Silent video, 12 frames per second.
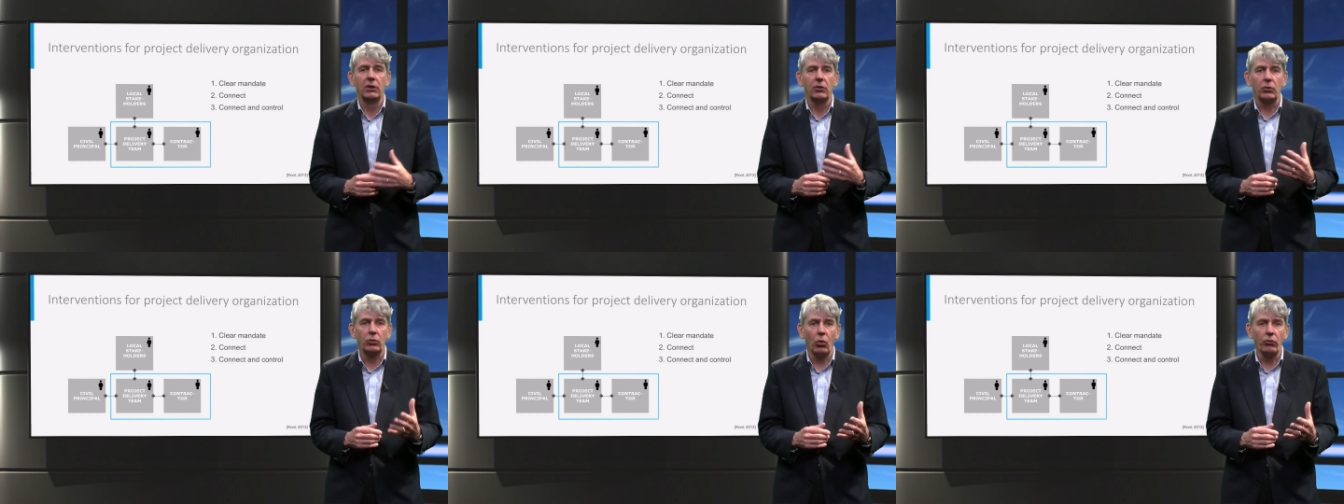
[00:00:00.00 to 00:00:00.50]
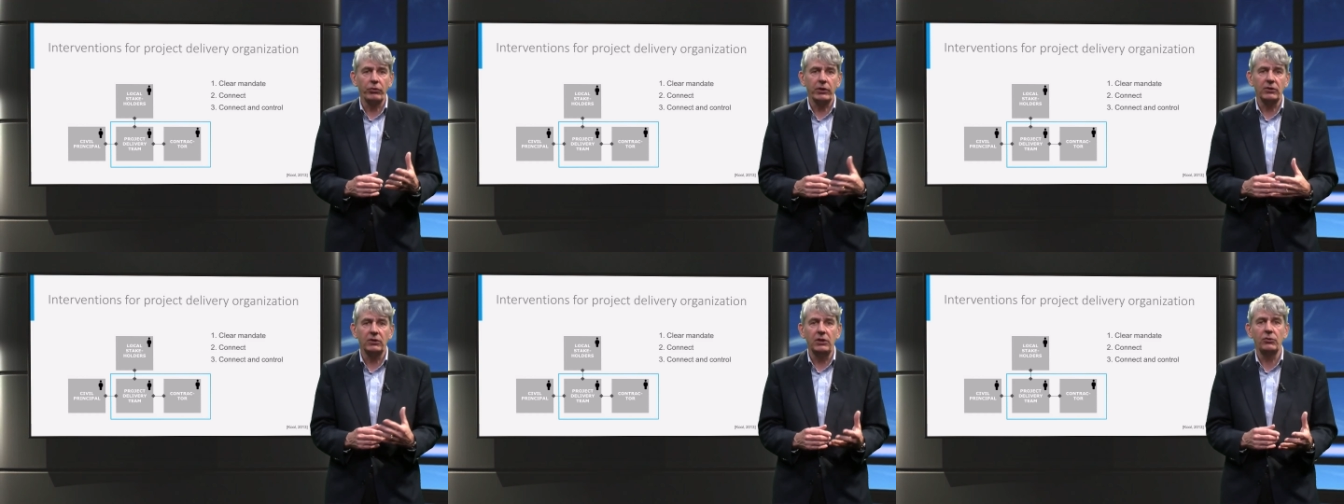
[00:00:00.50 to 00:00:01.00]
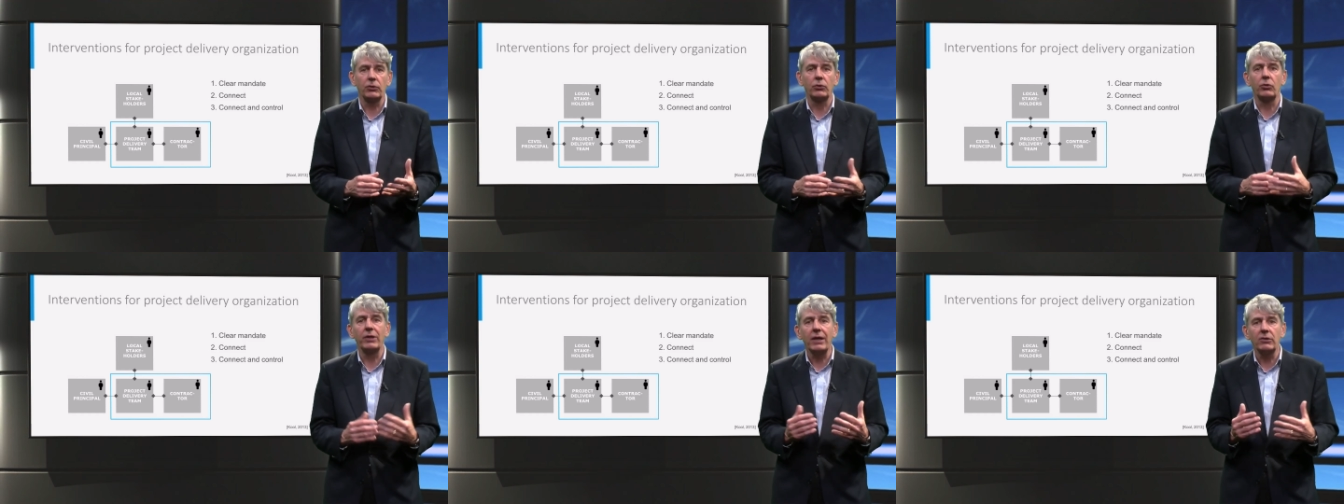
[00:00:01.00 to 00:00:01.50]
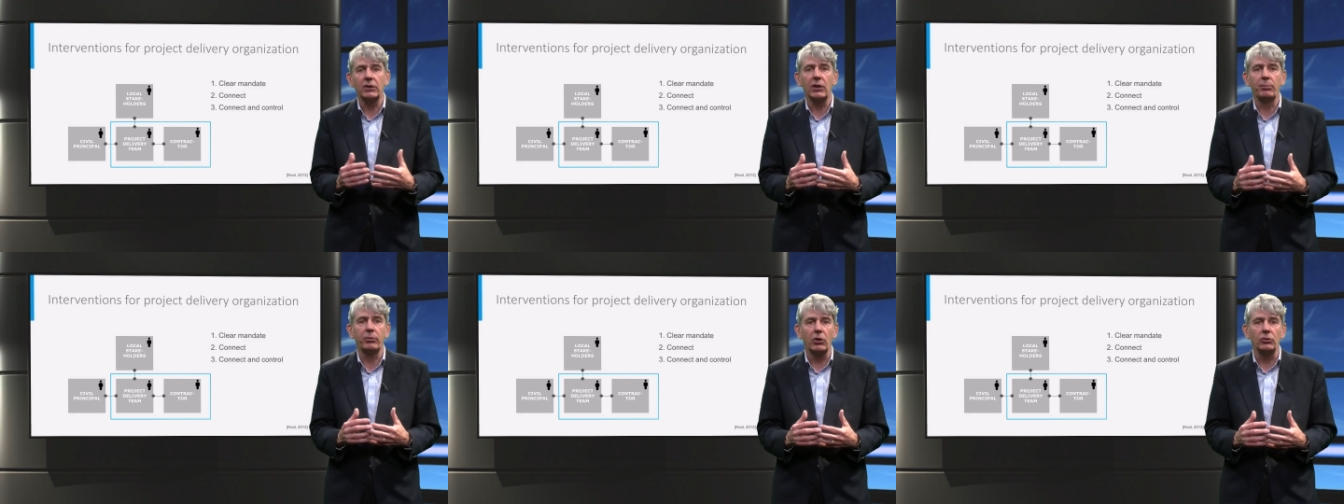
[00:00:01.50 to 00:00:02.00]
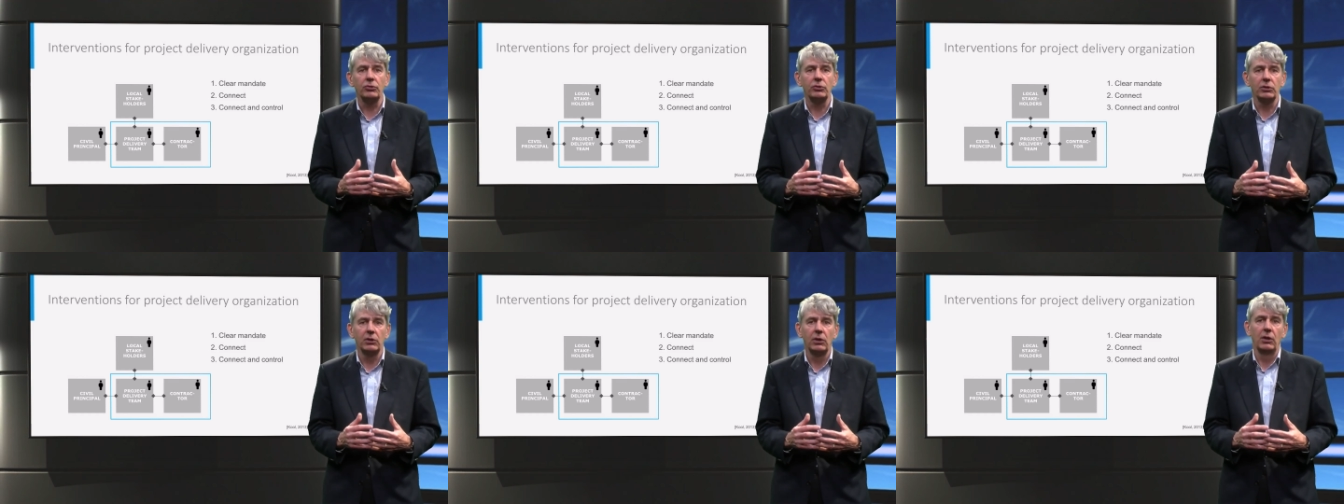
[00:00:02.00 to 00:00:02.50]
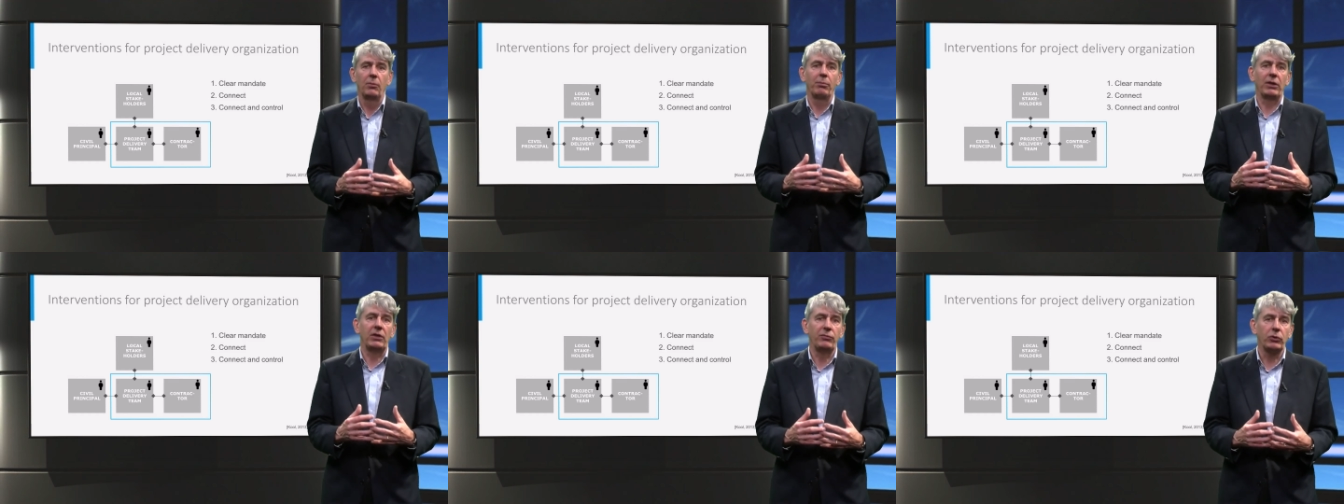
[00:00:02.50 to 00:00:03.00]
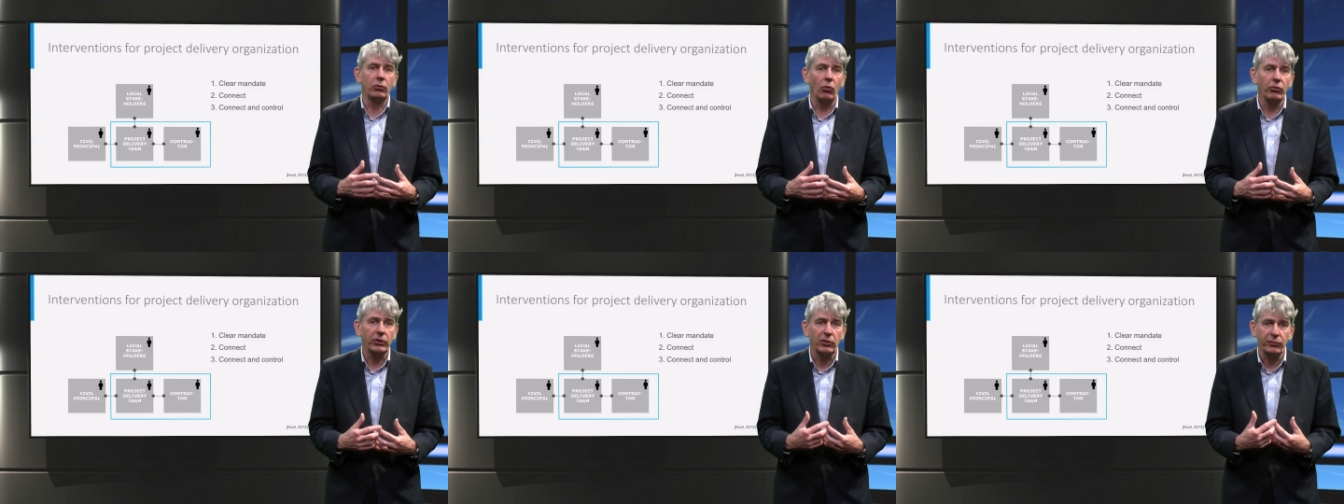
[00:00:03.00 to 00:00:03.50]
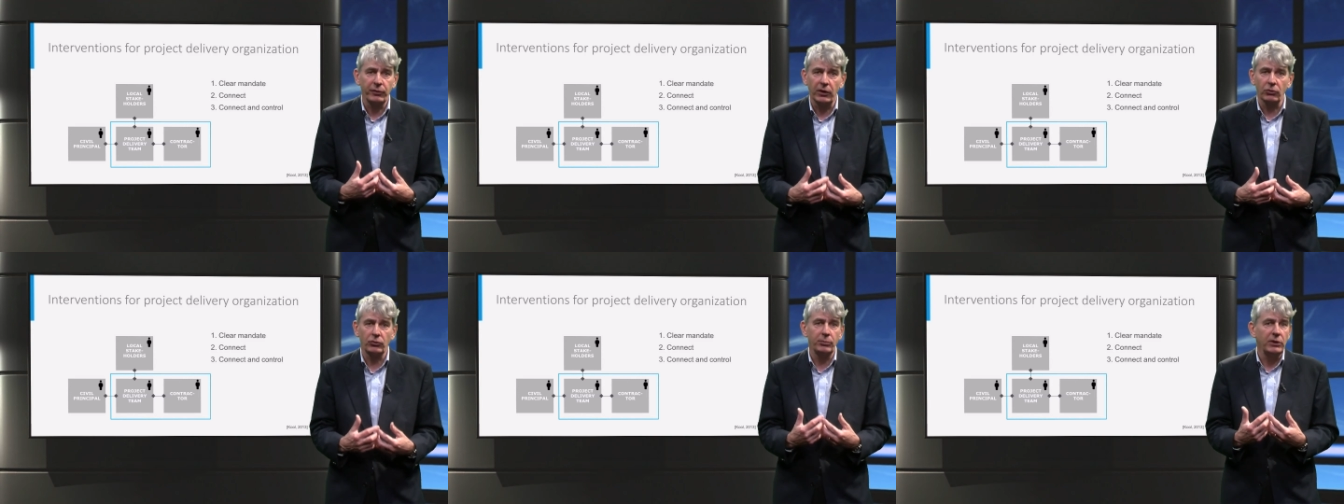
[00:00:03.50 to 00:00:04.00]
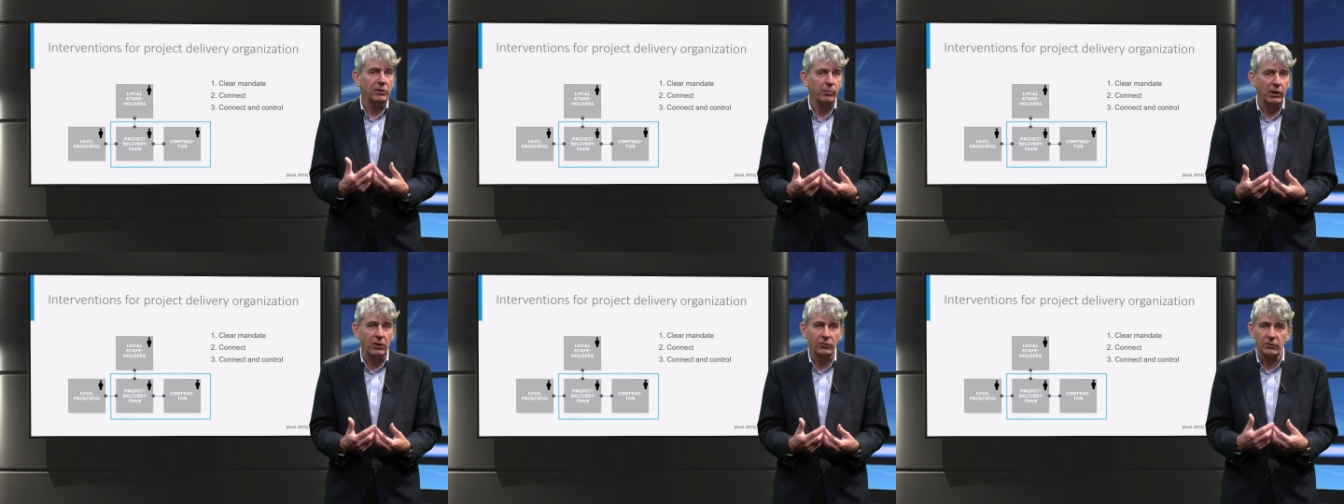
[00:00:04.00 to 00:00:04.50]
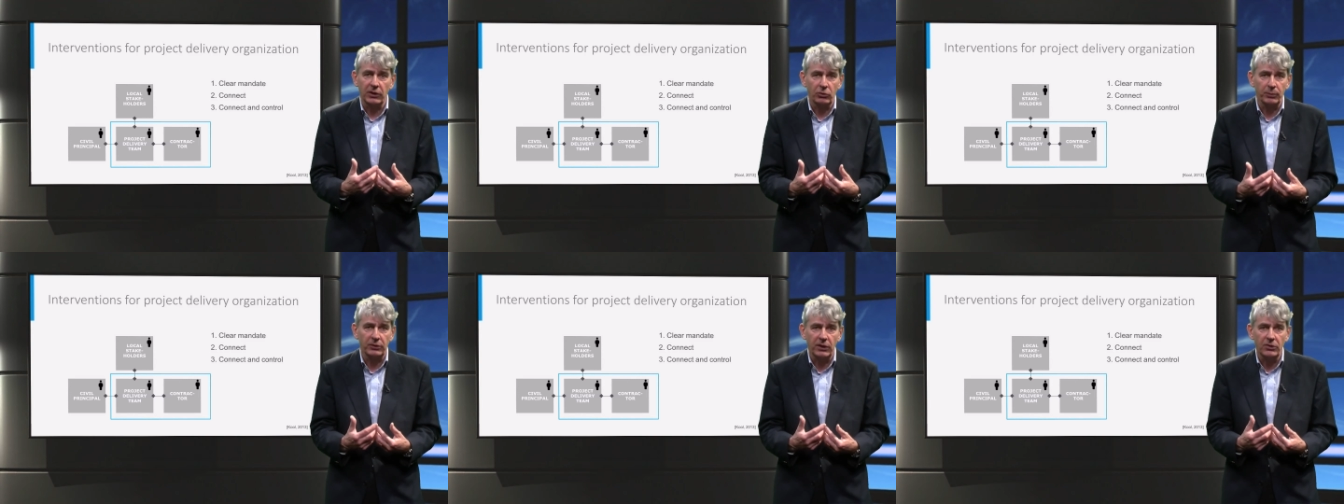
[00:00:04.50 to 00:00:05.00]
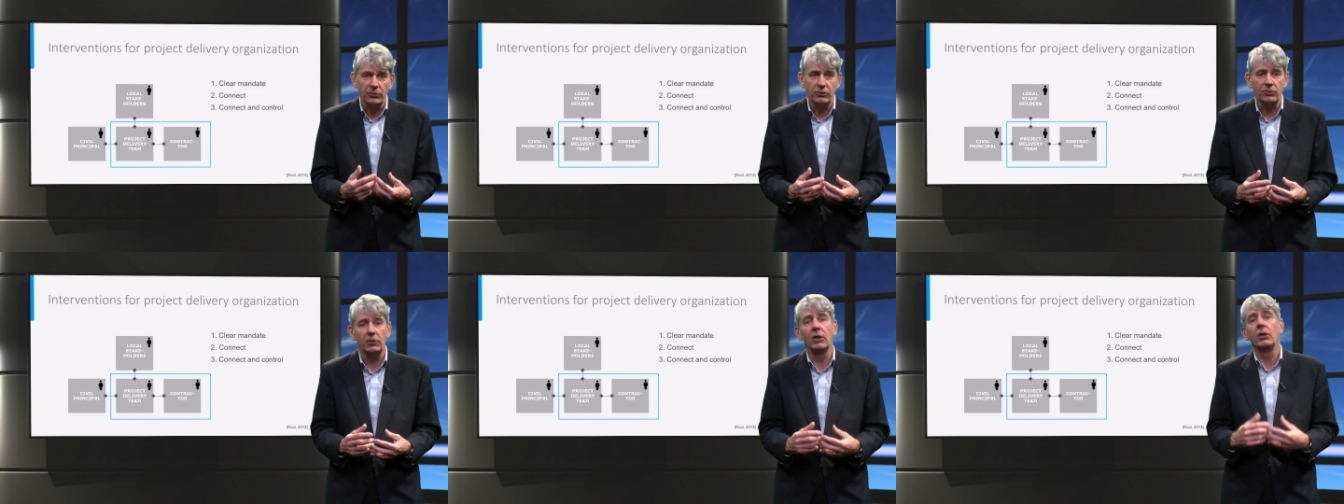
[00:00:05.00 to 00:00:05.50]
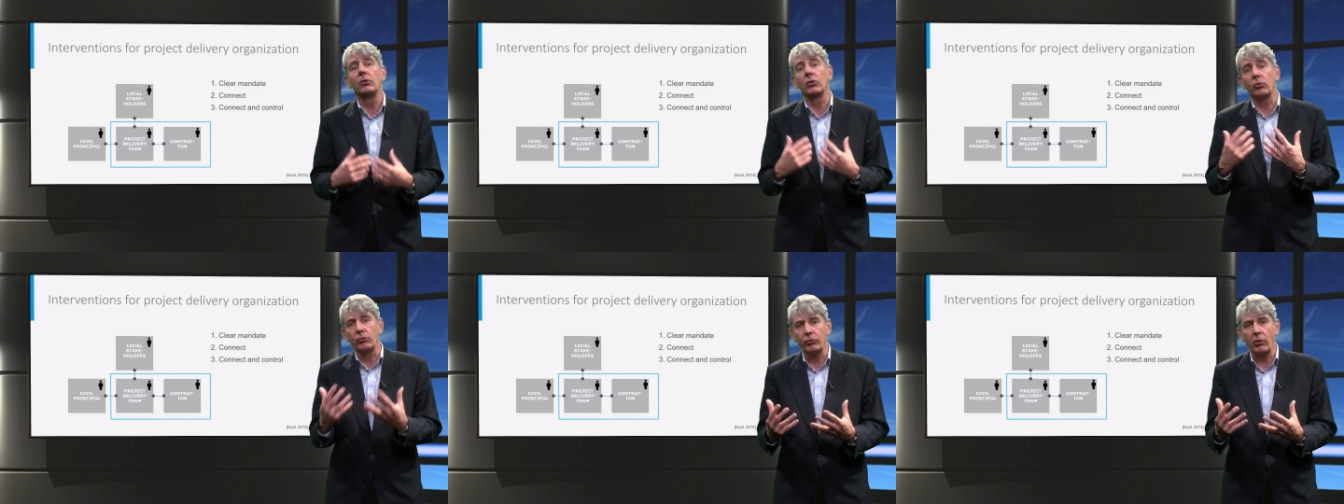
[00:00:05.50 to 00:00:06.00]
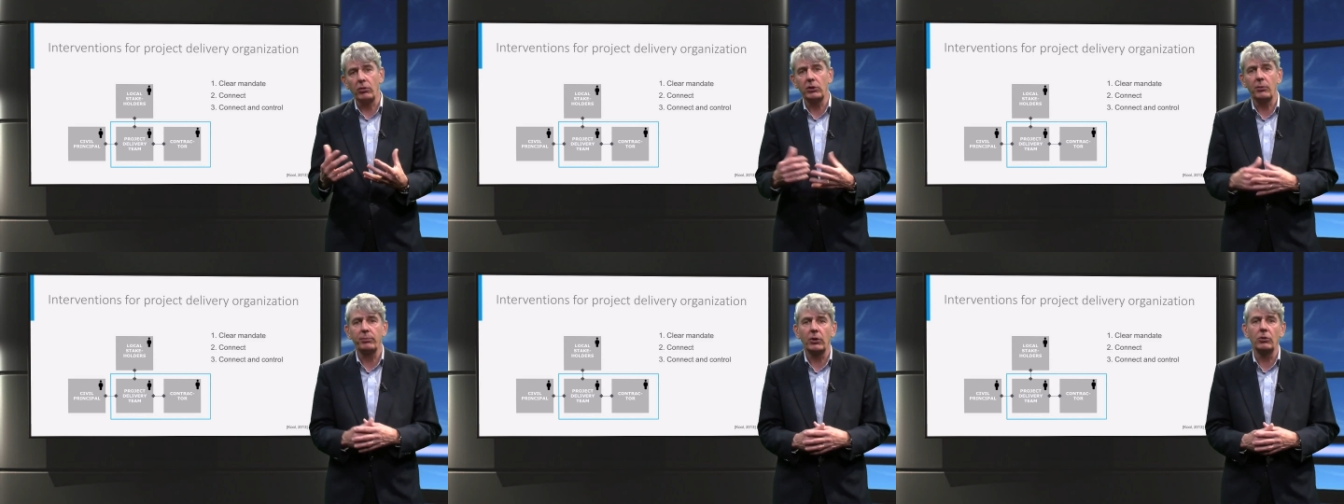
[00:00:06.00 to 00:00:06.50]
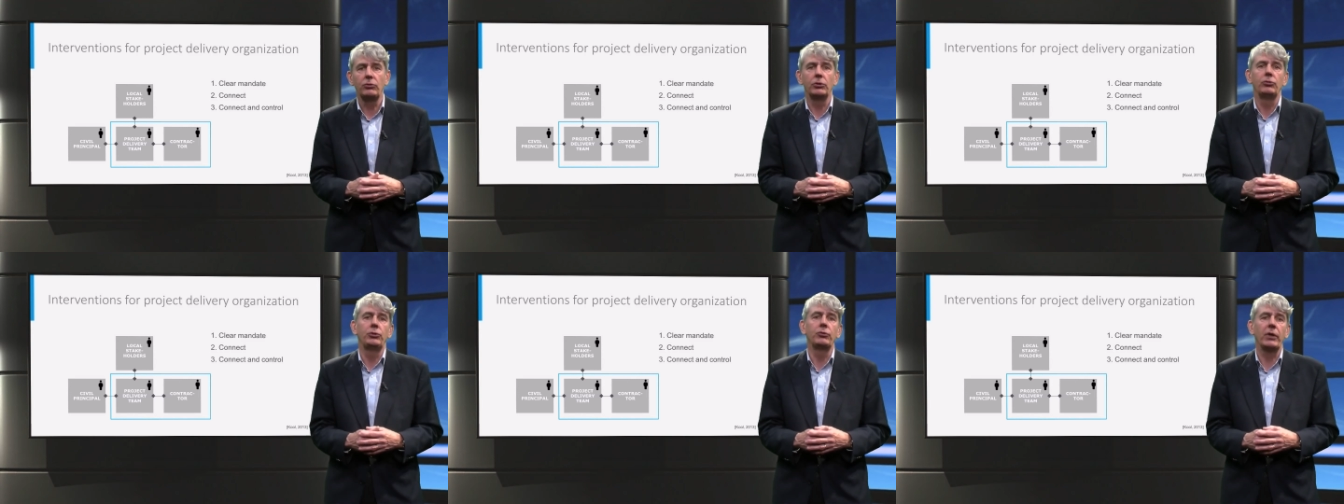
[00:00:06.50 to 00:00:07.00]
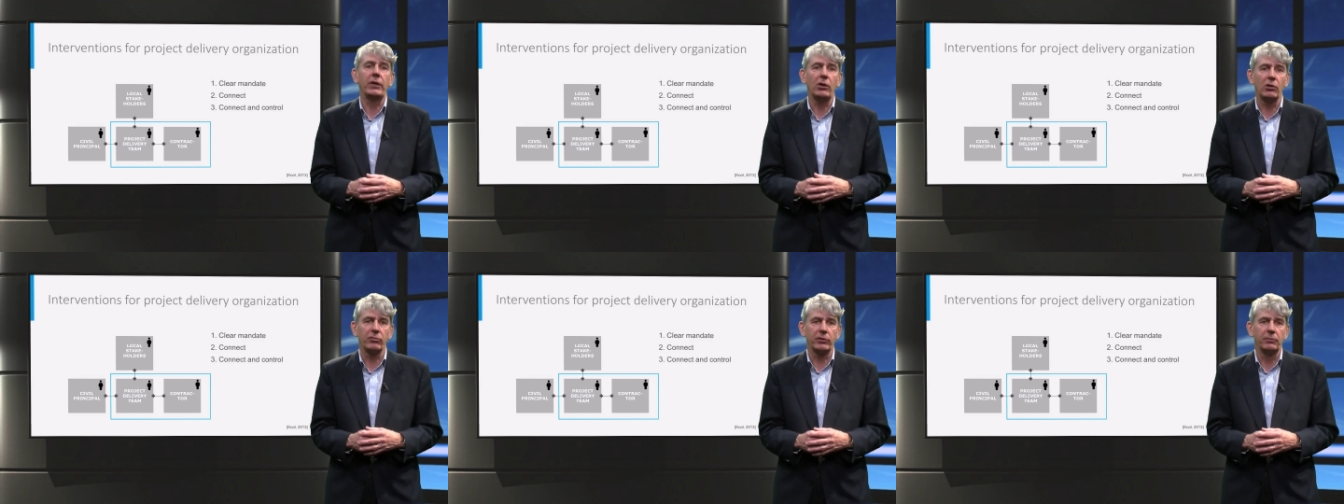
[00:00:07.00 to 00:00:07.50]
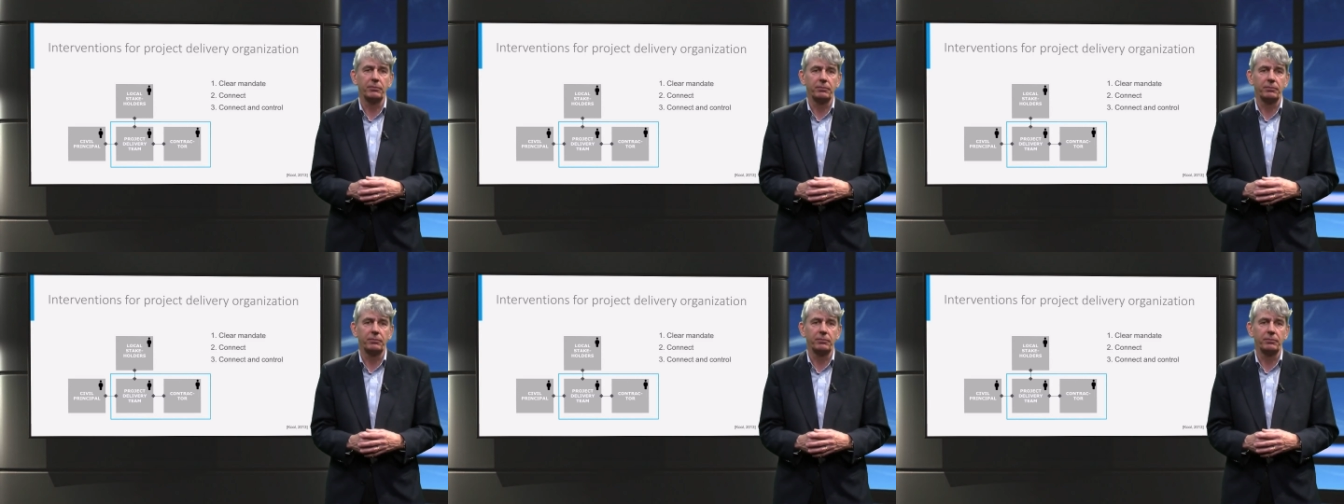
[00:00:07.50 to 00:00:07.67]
The contractor needs a connecting approach, but if the contractor fails to meet demands and expectations, the controlling approach should take over.